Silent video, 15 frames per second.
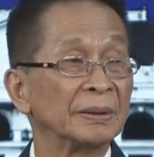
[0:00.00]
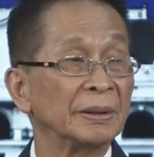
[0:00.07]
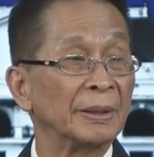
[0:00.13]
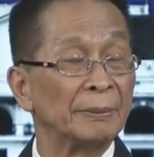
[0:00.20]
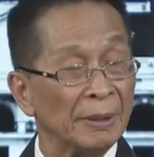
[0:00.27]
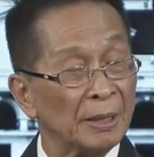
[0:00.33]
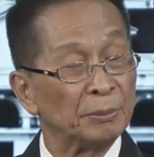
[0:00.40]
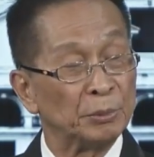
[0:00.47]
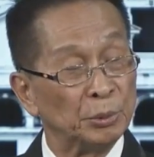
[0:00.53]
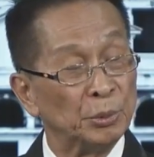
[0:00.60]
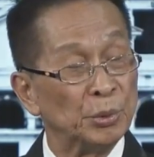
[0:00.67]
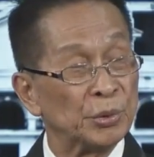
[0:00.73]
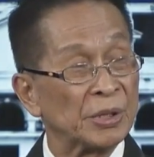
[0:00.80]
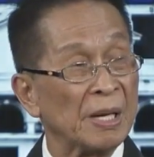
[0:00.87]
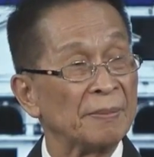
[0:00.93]
They will have to
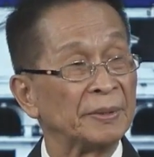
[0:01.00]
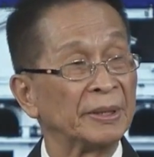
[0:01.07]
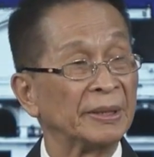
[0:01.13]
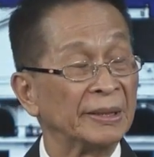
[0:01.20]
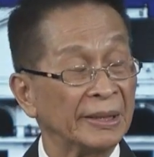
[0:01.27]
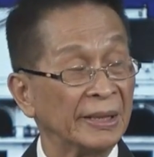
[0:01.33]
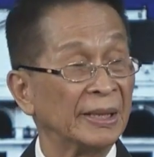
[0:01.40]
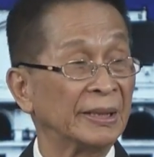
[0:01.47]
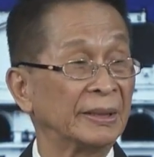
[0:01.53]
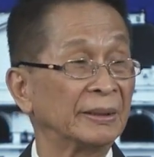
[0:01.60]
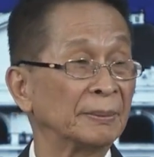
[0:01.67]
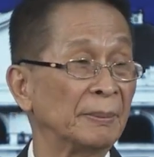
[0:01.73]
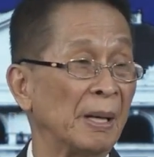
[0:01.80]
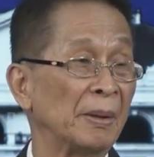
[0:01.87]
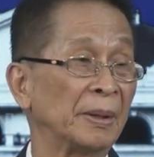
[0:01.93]
do something legally
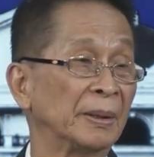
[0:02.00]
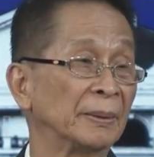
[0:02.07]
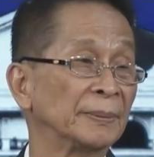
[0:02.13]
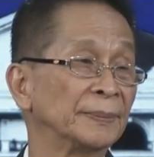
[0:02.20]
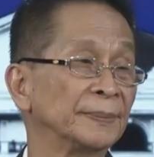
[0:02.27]
about it.